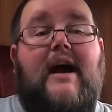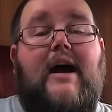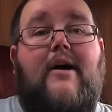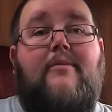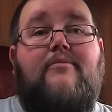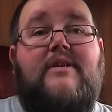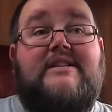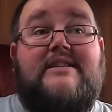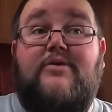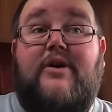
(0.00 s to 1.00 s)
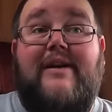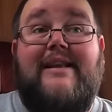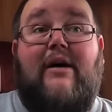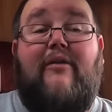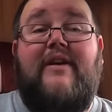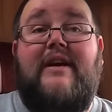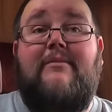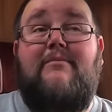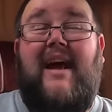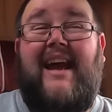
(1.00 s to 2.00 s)
It's still going now. I think
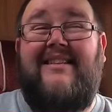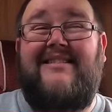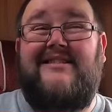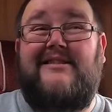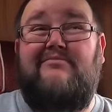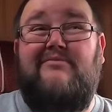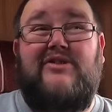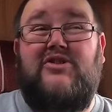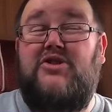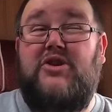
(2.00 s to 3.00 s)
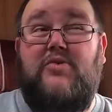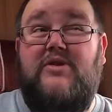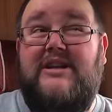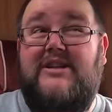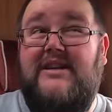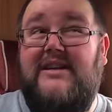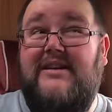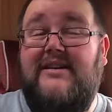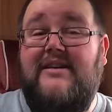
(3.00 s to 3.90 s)
it ends June this year.